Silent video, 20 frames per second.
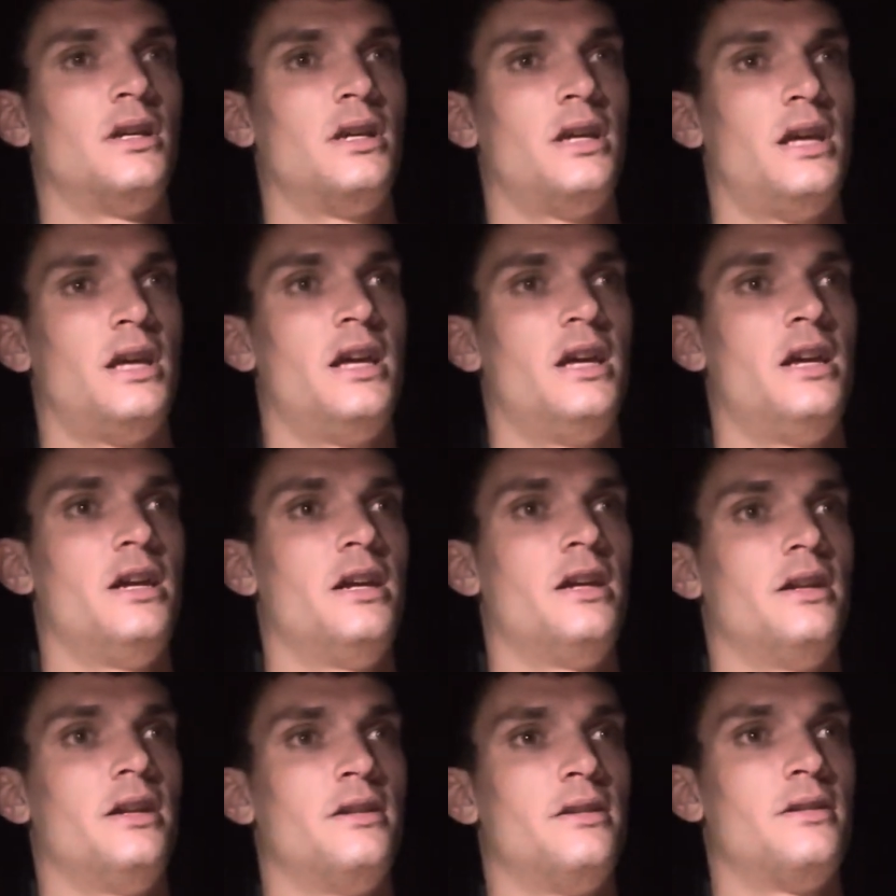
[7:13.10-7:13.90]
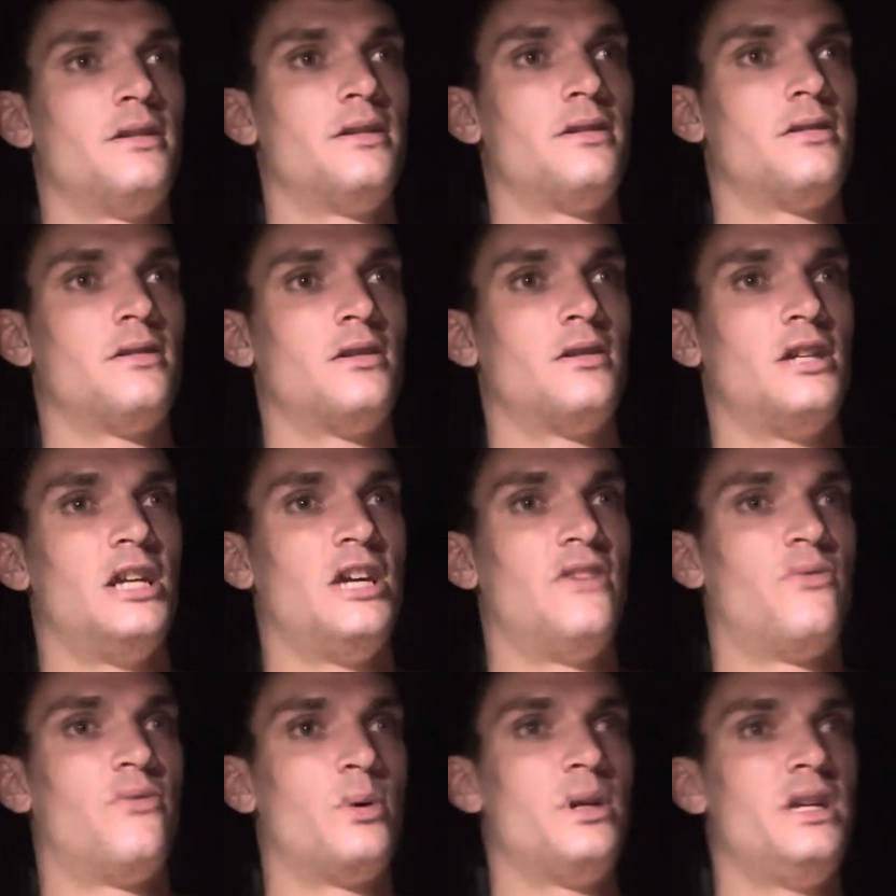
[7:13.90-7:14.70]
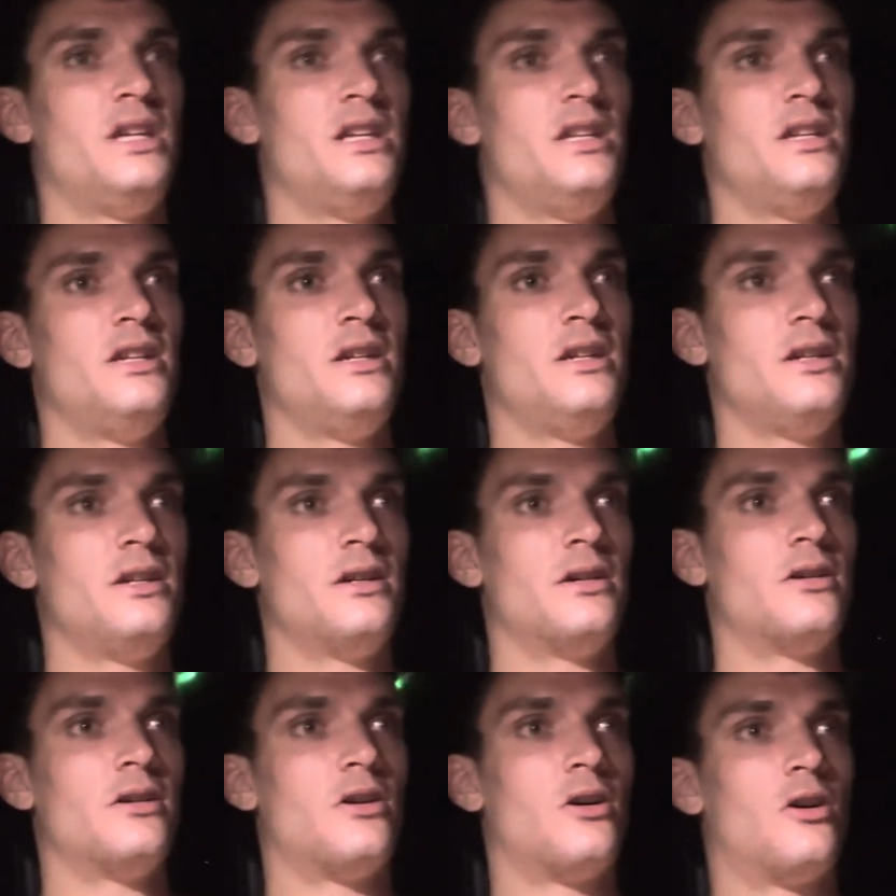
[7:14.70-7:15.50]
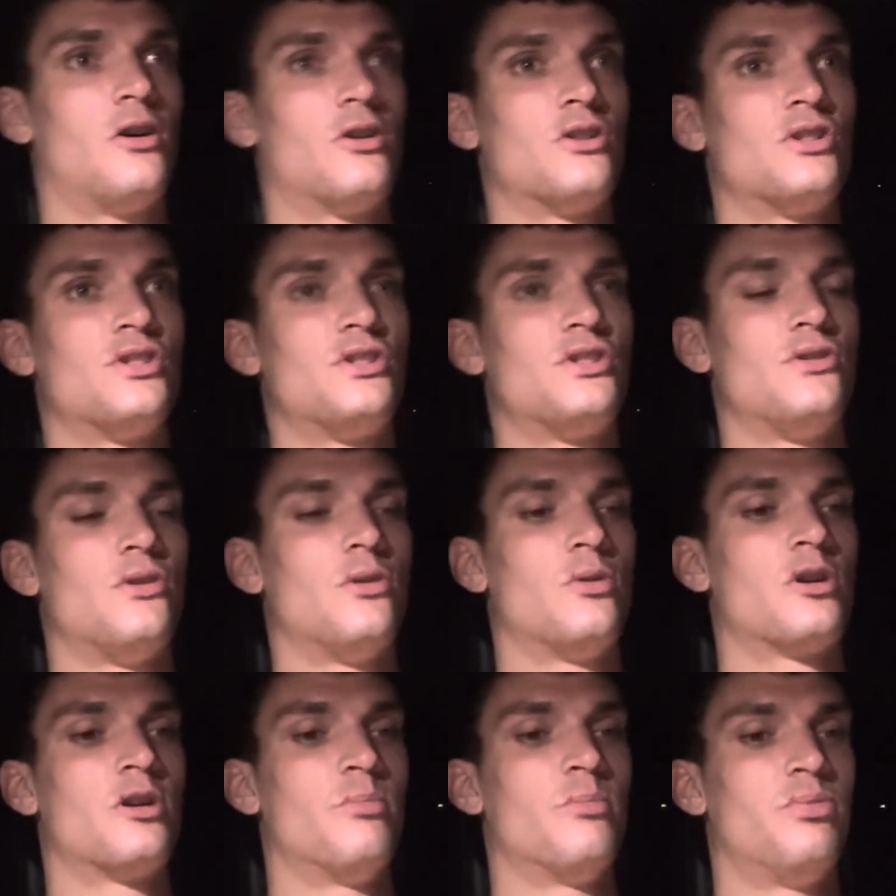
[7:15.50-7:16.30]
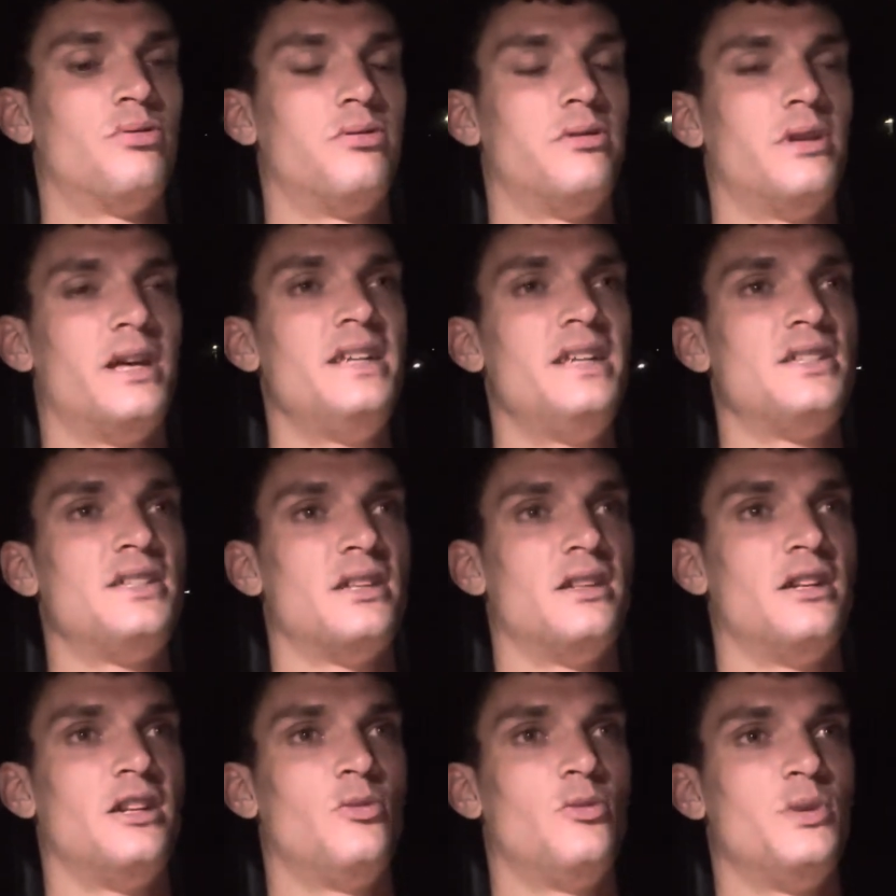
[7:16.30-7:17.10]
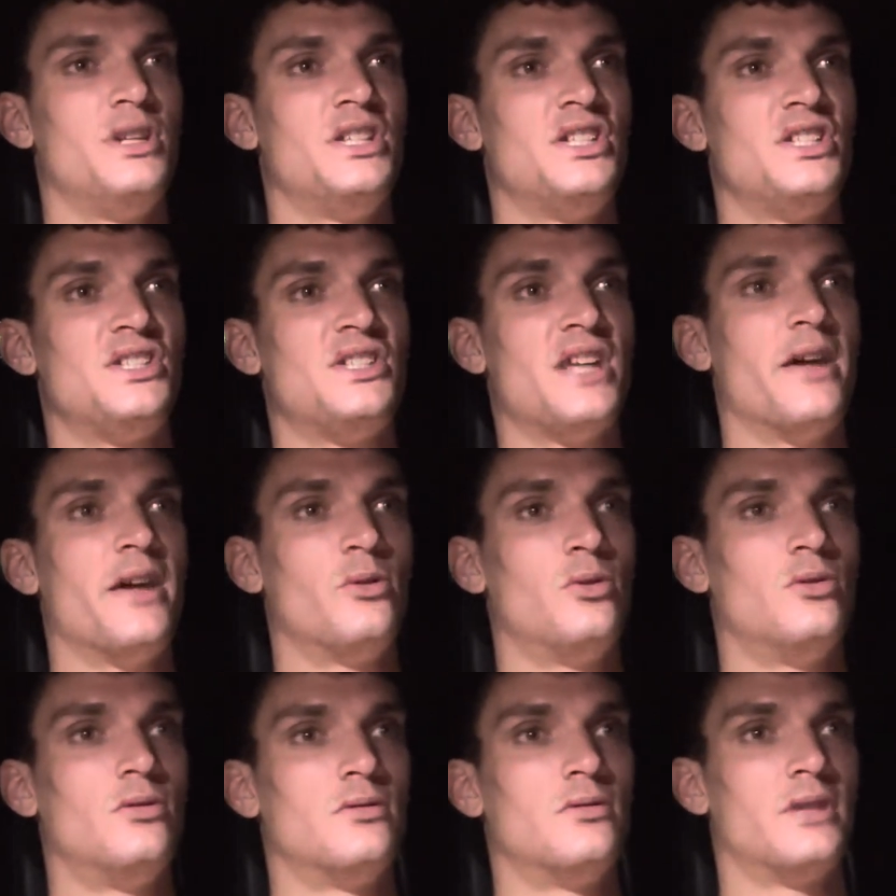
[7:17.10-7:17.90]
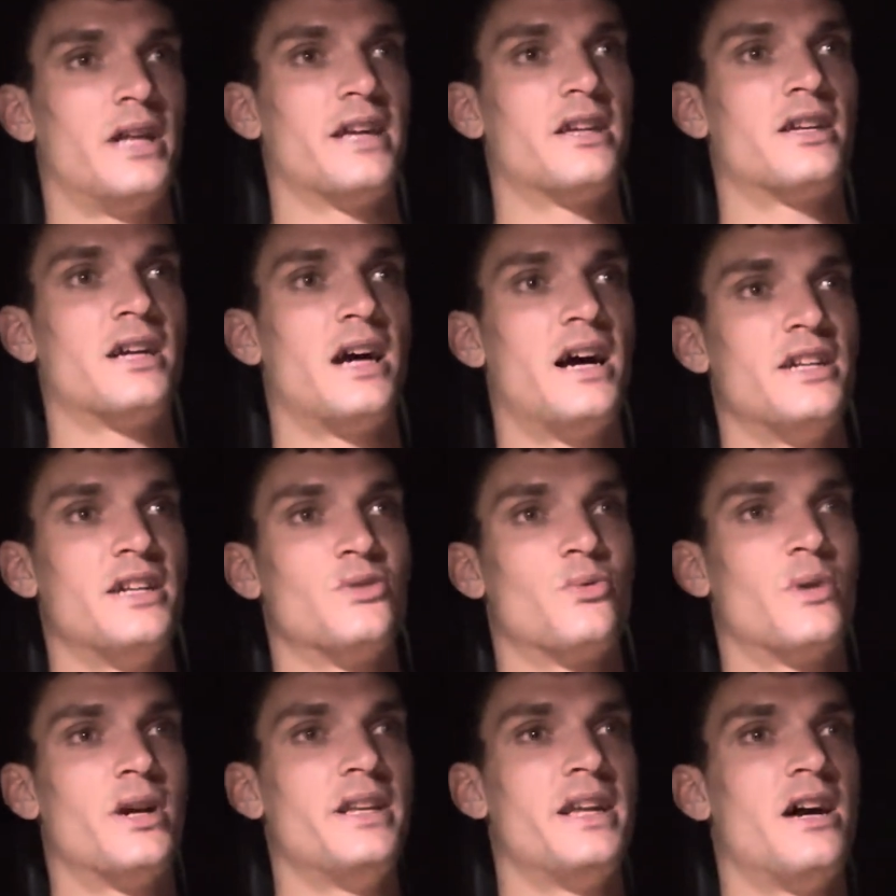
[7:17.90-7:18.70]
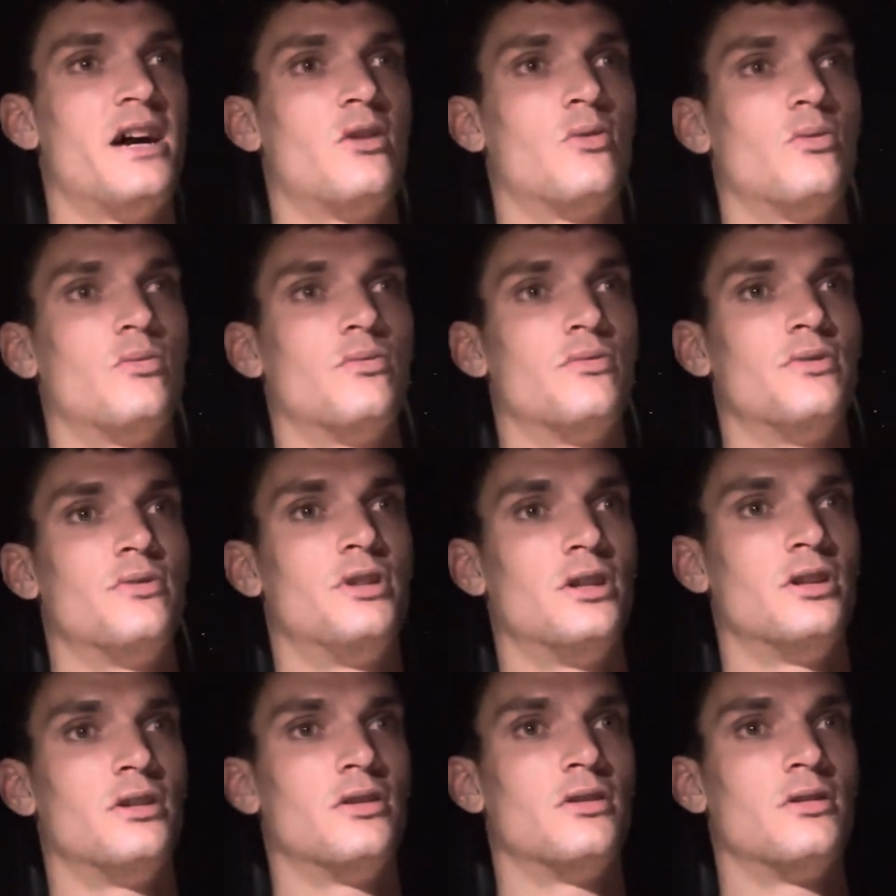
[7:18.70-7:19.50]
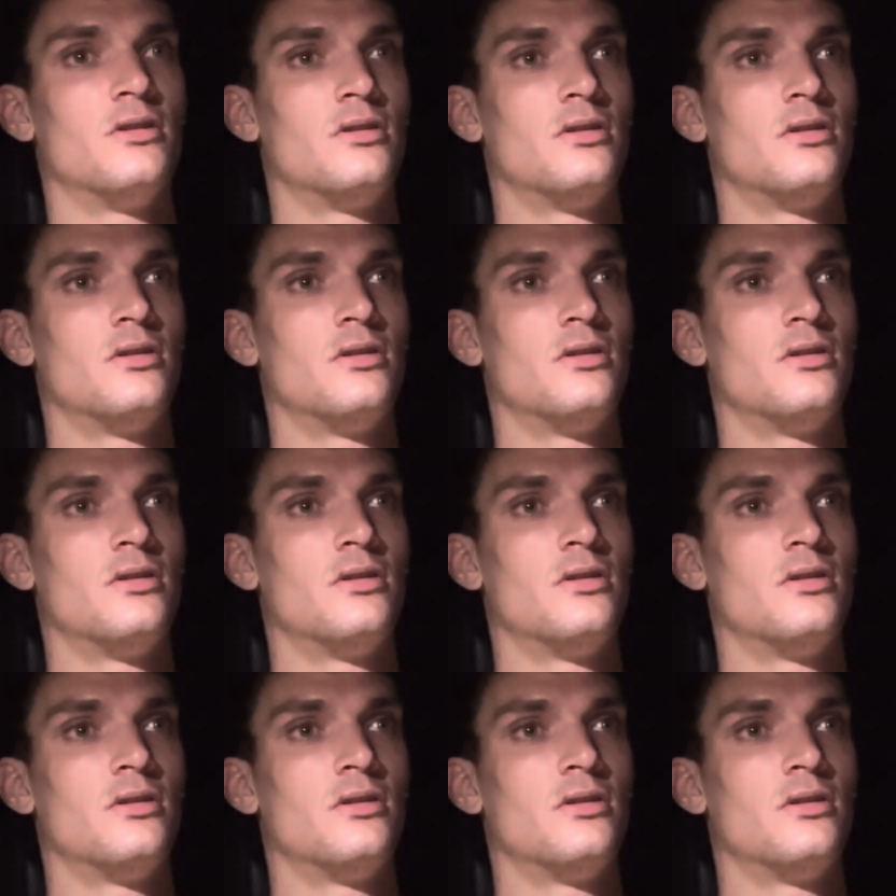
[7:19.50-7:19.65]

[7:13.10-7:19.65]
And if we are so complacent and we settle, like, guys, right now the